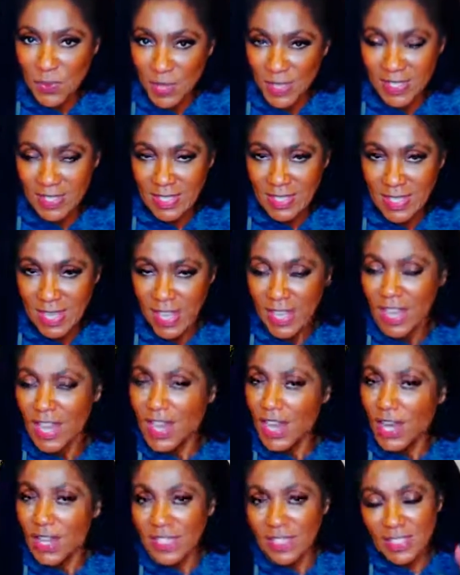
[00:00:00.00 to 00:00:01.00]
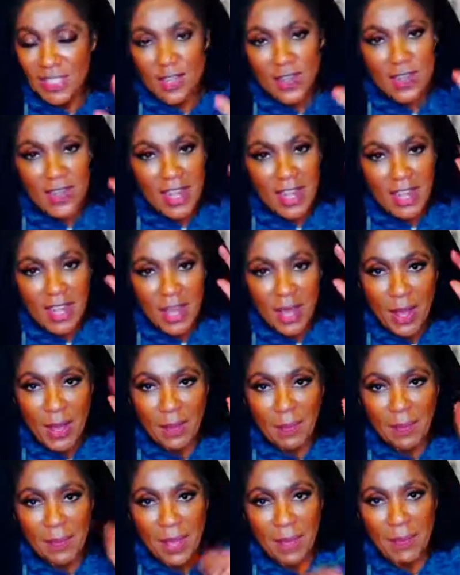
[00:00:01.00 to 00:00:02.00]
Wednesday. Until then,
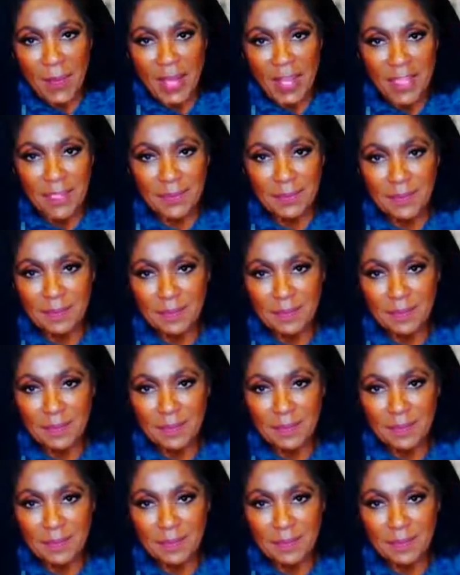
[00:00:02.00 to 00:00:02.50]
bye-bye.